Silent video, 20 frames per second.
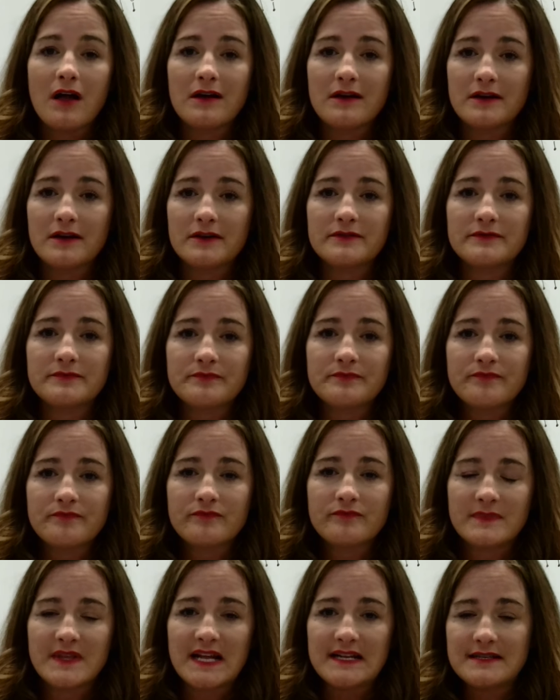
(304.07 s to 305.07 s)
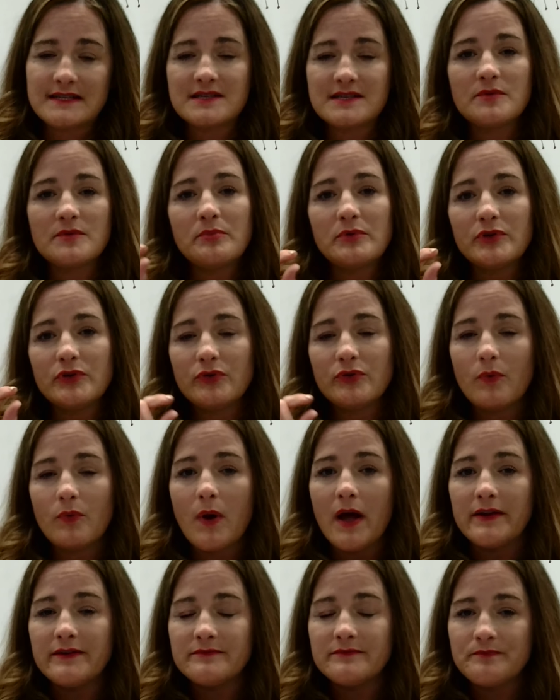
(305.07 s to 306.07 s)
Doc. That's the blue
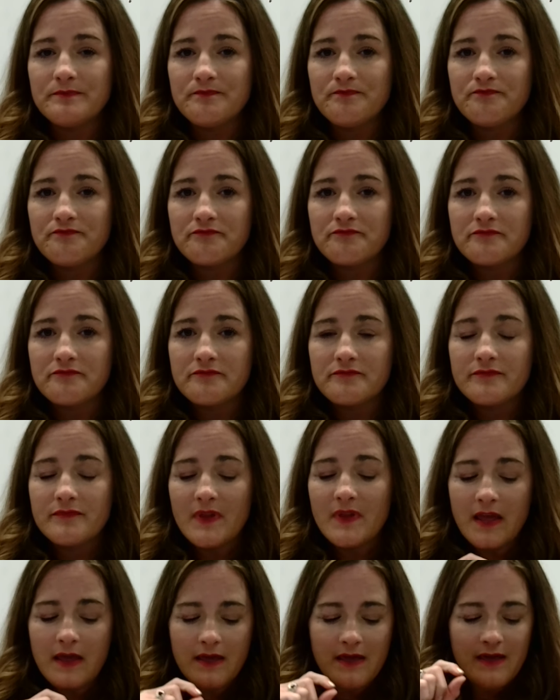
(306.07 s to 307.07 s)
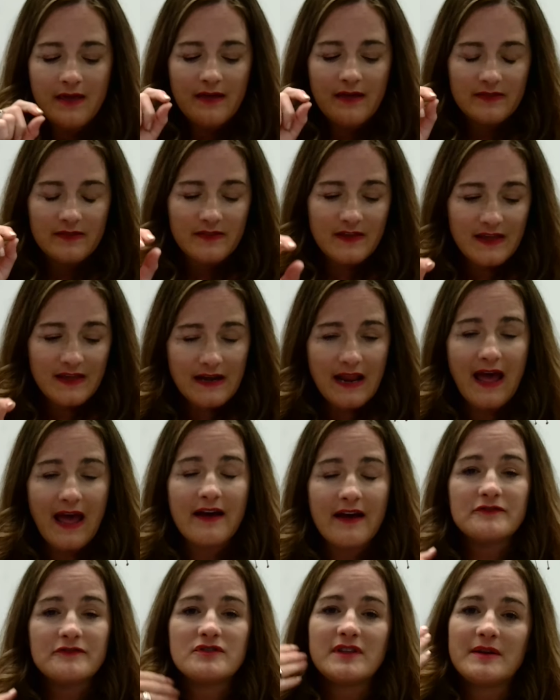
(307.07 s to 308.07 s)
one. Then
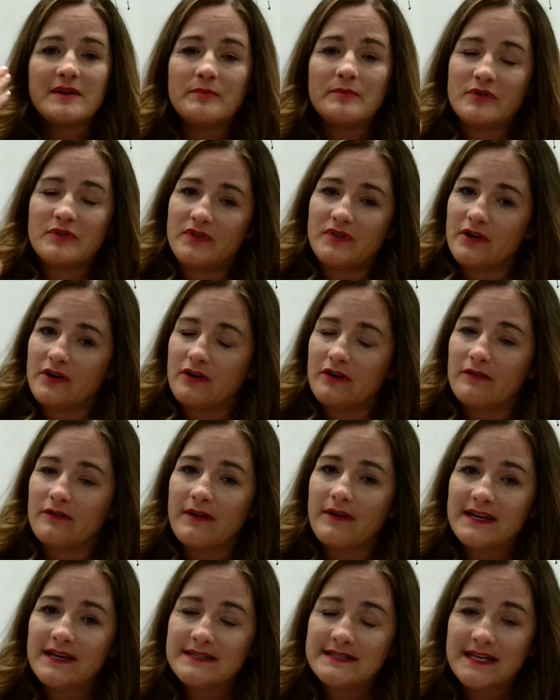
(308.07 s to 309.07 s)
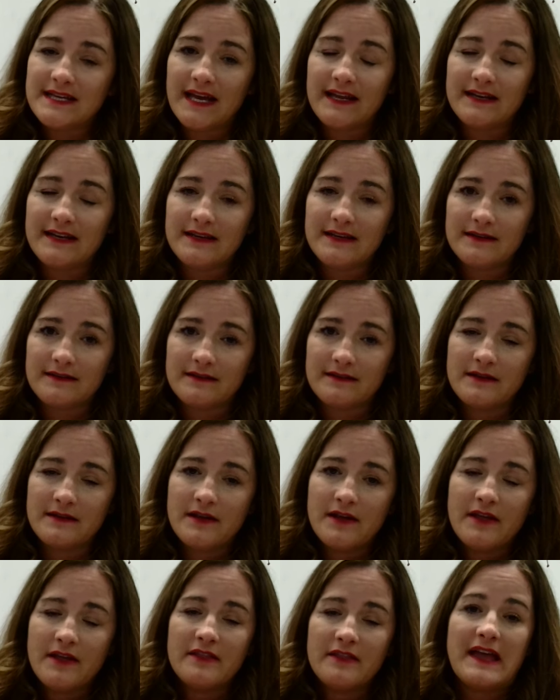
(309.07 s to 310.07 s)
after they put their correct
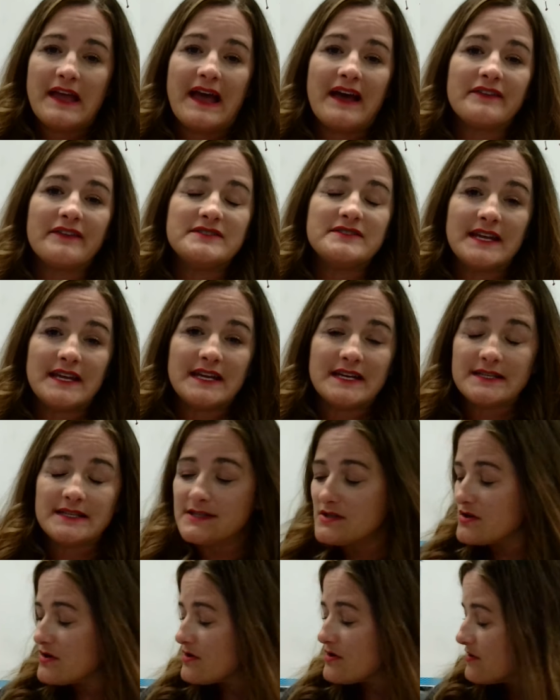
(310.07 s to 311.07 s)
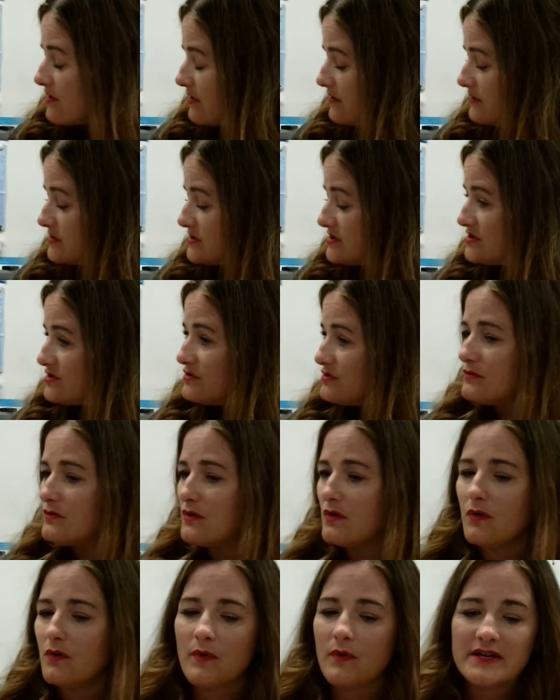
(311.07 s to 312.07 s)
heading, they have to answer the
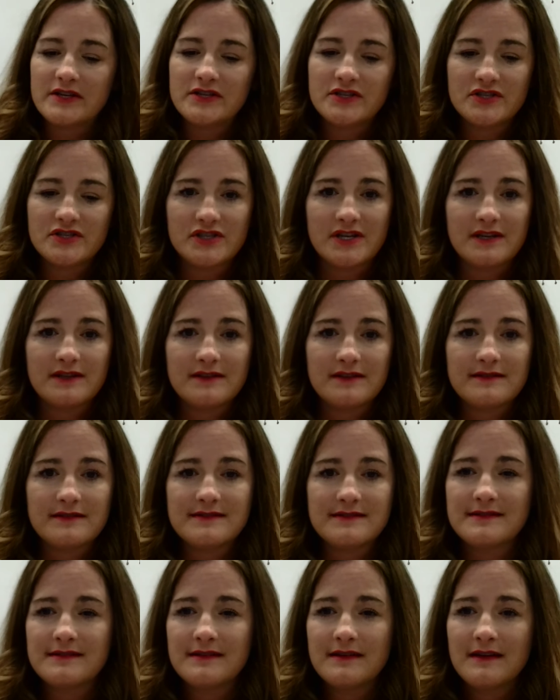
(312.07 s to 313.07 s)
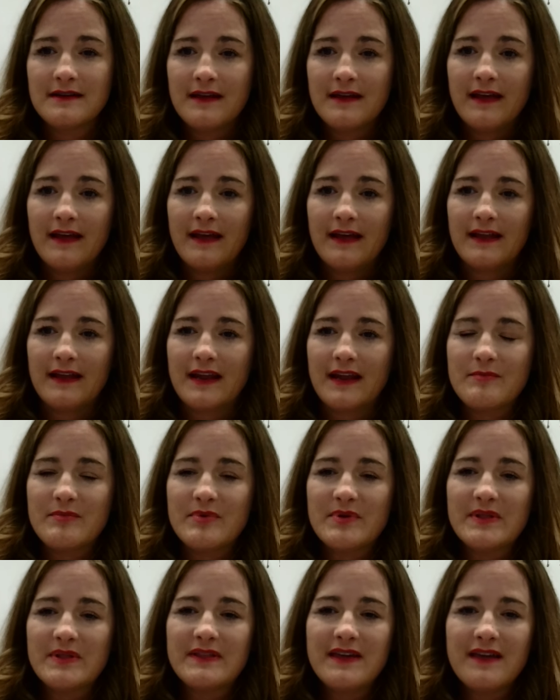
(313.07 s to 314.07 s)
2 questions. And
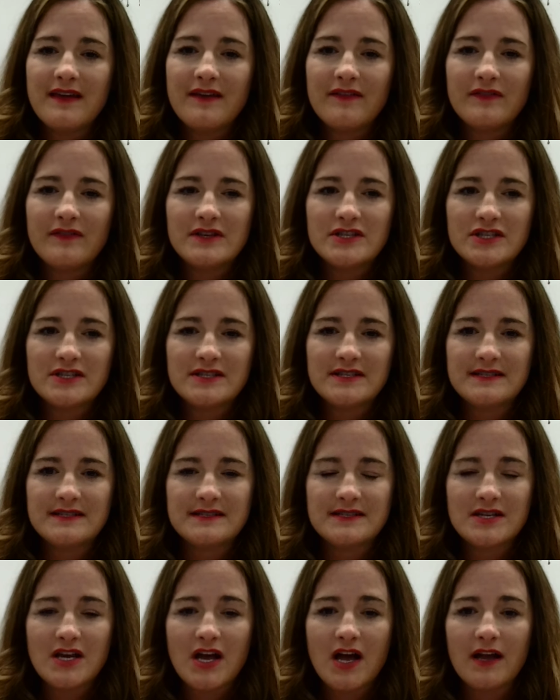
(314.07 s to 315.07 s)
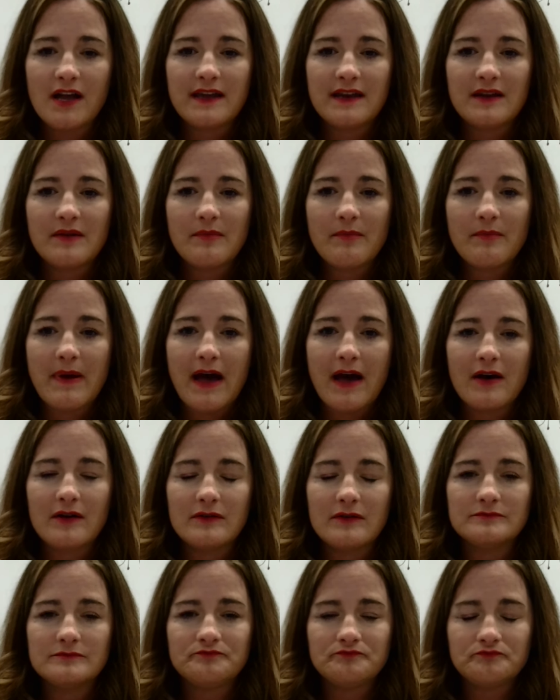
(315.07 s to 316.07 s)
I believe it just is talking
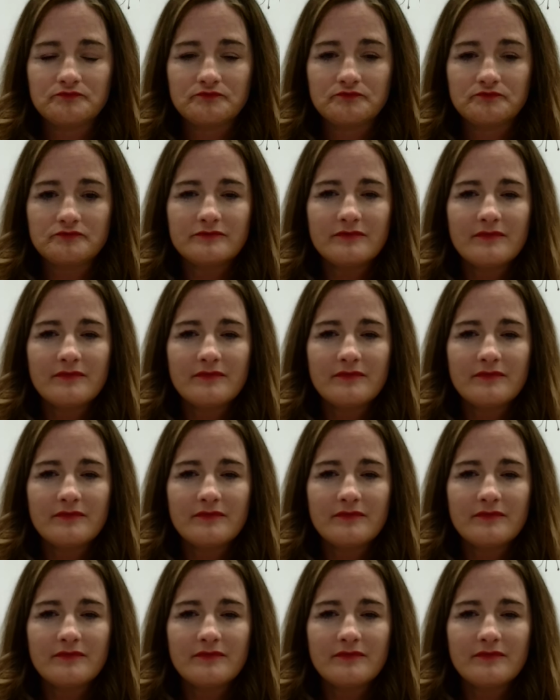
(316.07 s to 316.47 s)
about